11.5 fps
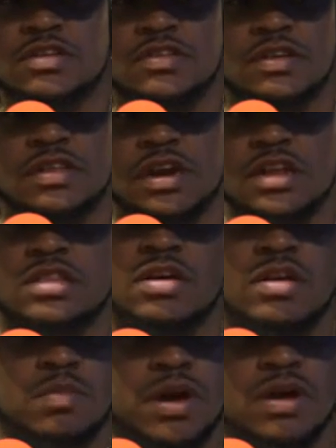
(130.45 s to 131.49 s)
something I
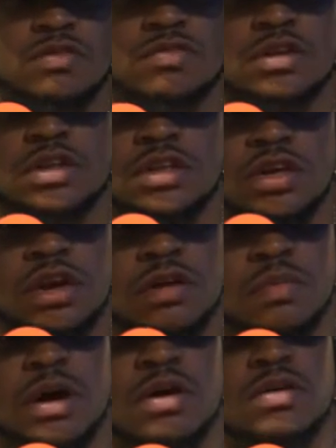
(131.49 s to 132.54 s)
thought about and really cared
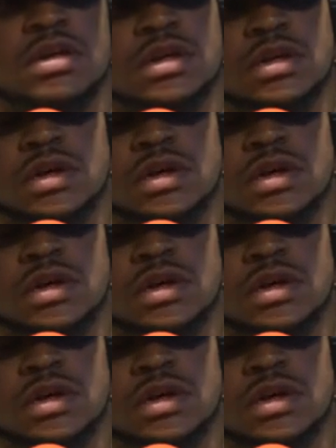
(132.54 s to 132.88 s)
about.